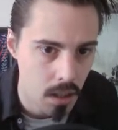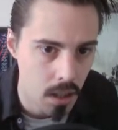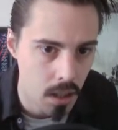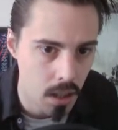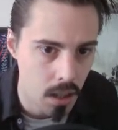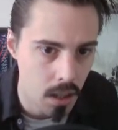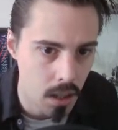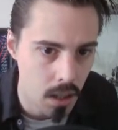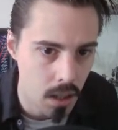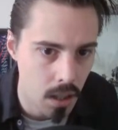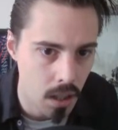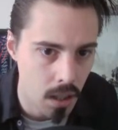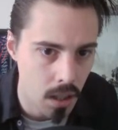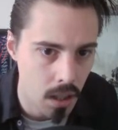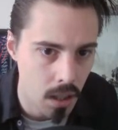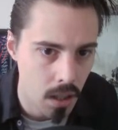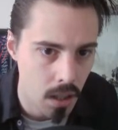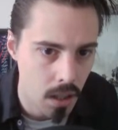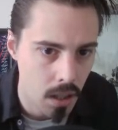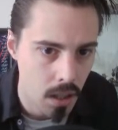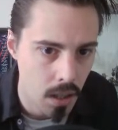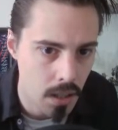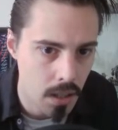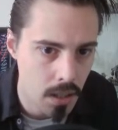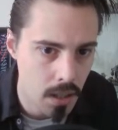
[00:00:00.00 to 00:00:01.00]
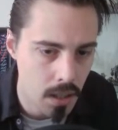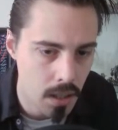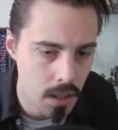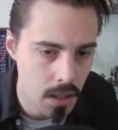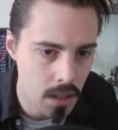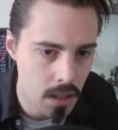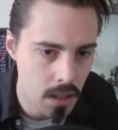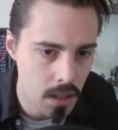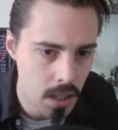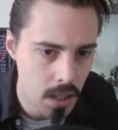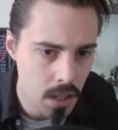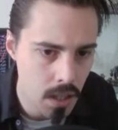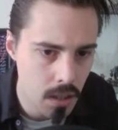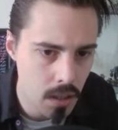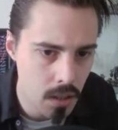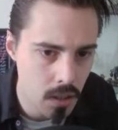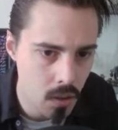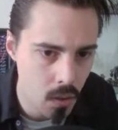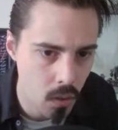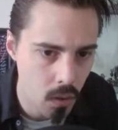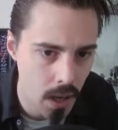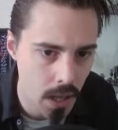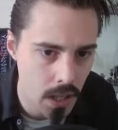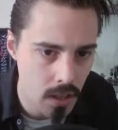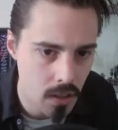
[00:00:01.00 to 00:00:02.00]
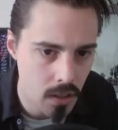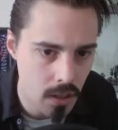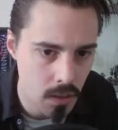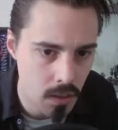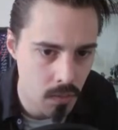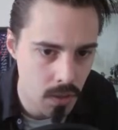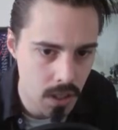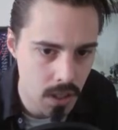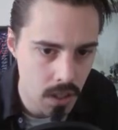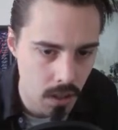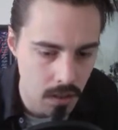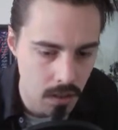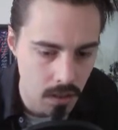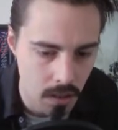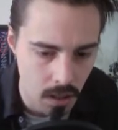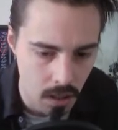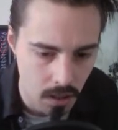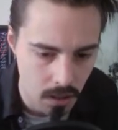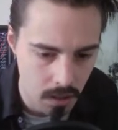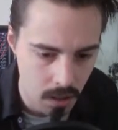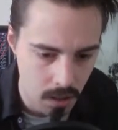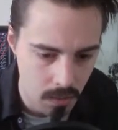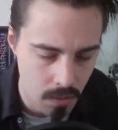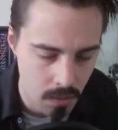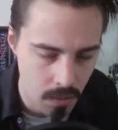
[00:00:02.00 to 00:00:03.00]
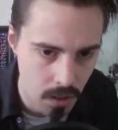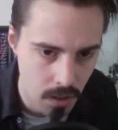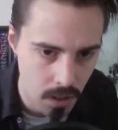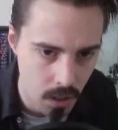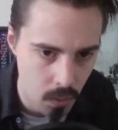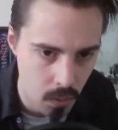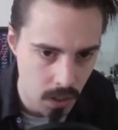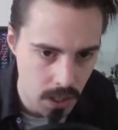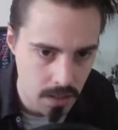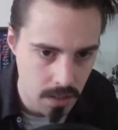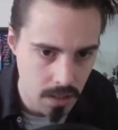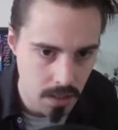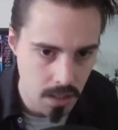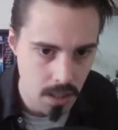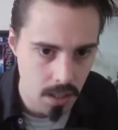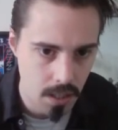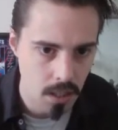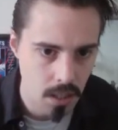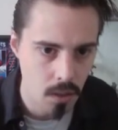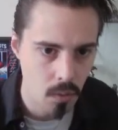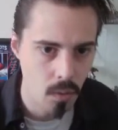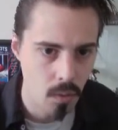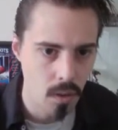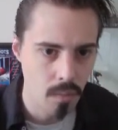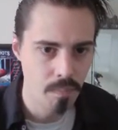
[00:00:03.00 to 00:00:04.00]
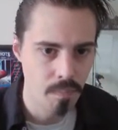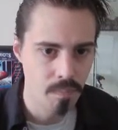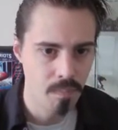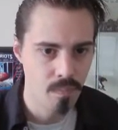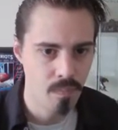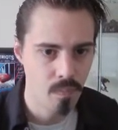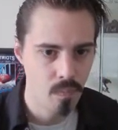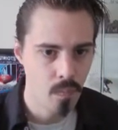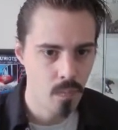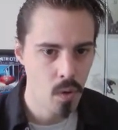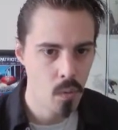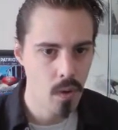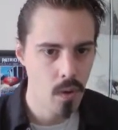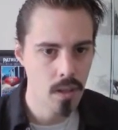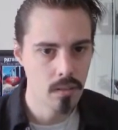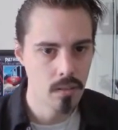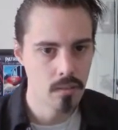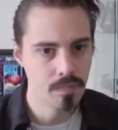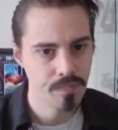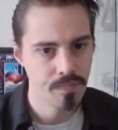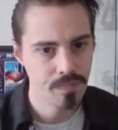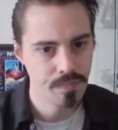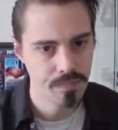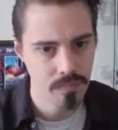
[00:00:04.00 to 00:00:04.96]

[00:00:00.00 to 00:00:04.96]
I think you're actually redundant. I don't think we need to take you on. We will.